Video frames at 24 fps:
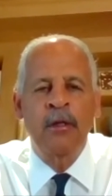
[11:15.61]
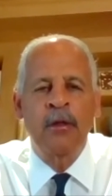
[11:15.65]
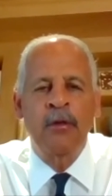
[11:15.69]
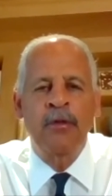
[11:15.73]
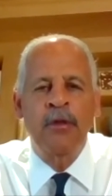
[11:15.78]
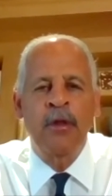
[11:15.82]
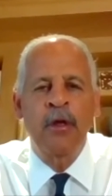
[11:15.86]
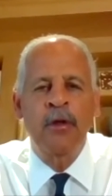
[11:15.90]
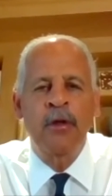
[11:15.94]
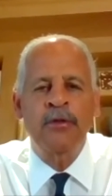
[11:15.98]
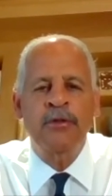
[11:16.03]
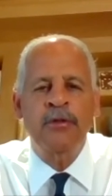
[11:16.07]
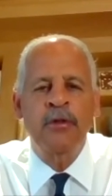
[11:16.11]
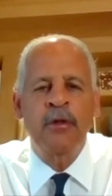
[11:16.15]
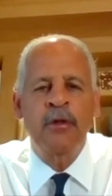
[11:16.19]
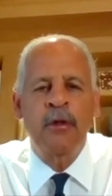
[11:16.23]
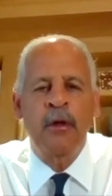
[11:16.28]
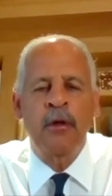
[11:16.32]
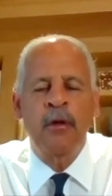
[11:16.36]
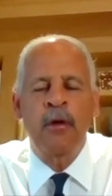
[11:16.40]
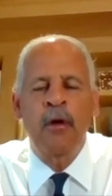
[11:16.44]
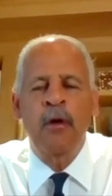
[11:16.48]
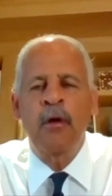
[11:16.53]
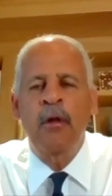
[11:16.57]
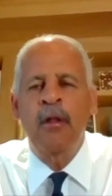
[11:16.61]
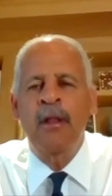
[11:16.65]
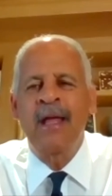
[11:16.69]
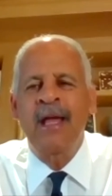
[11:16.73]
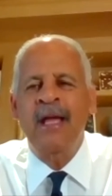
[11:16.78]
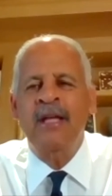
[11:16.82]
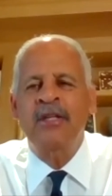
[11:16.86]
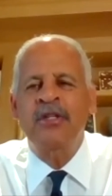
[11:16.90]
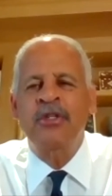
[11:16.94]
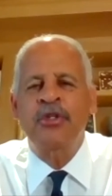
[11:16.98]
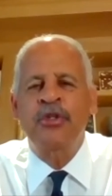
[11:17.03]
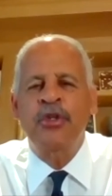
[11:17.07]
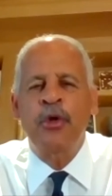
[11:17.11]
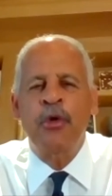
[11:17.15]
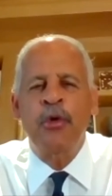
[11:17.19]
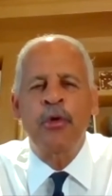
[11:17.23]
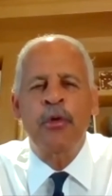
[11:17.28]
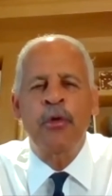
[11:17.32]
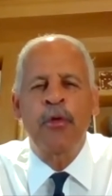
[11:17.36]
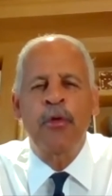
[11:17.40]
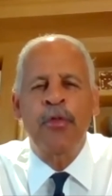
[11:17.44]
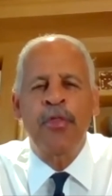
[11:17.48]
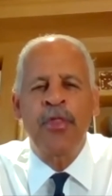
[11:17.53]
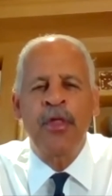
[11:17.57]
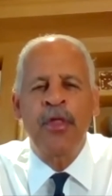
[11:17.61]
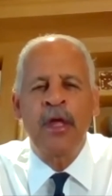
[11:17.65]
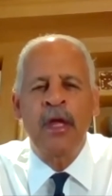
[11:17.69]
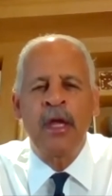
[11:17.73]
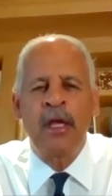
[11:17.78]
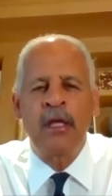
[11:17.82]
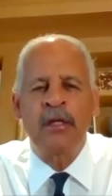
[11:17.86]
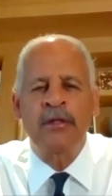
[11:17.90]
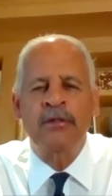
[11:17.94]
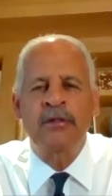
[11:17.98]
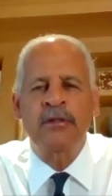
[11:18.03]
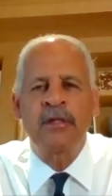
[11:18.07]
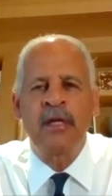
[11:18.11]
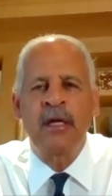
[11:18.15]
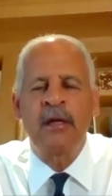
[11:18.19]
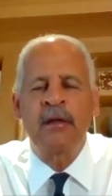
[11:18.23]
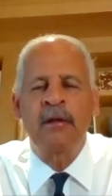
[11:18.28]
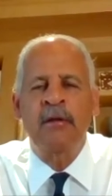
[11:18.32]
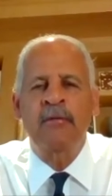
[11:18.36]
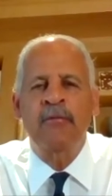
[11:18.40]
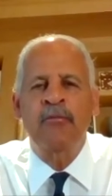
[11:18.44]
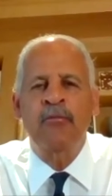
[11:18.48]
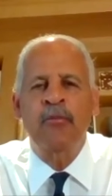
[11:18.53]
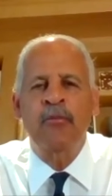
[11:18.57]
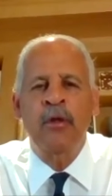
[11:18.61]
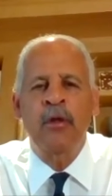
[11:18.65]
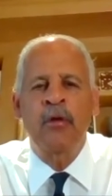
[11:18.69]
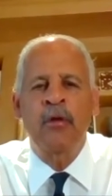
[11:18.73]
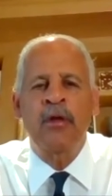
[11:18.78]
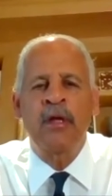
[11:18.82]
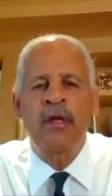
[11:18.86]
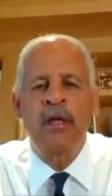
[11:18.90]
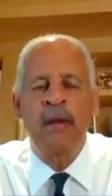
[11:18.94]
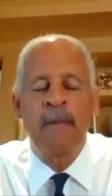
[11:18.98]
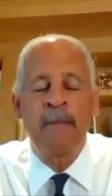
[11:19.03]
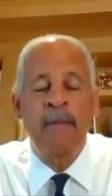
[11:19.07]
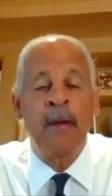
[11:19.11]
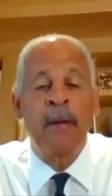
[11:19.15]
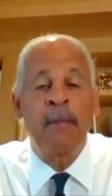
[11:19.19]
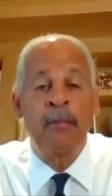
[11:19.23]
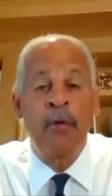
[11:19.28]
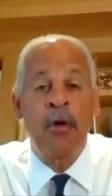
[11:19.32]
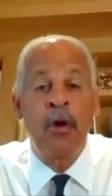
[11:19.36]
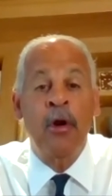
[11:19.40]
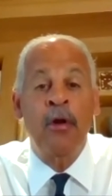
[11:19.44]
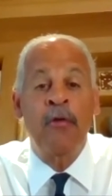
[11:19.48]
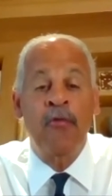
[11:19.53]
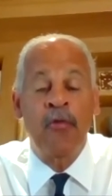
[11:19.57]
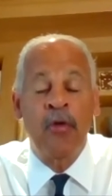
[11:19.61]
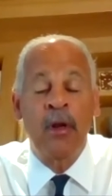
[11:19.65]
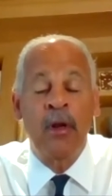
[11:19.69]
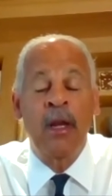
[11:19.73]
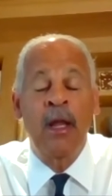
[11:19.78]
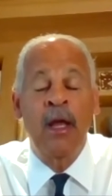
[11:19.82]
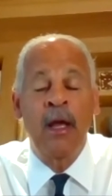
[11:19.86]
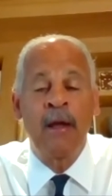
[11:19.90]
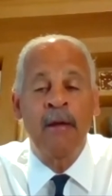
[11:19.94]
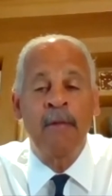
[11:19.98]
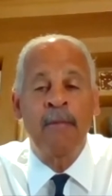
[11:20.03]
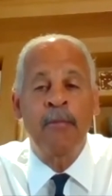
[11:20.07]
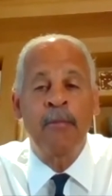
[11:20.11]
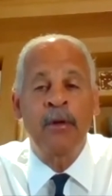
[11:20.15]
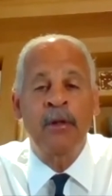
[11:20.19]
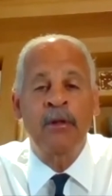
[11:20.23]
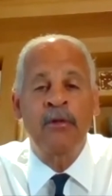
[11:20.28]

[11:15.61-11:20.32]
Those are all external things that, can be a part of your life.